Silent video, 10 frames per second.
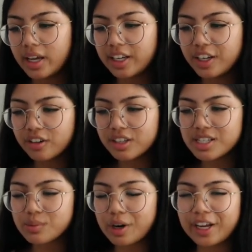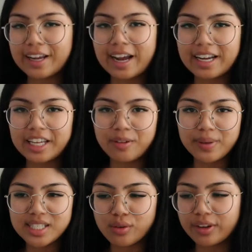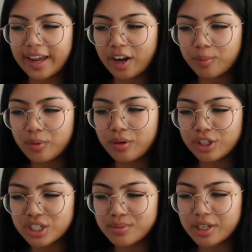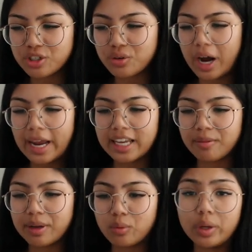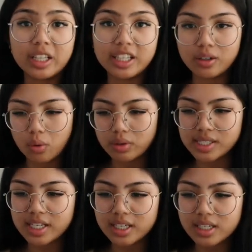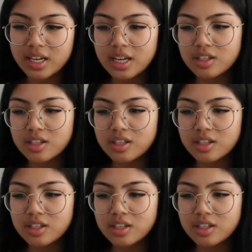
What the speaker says: And here, this is where I can kind of keep myself accountable and just make sure I get my weekly goals done.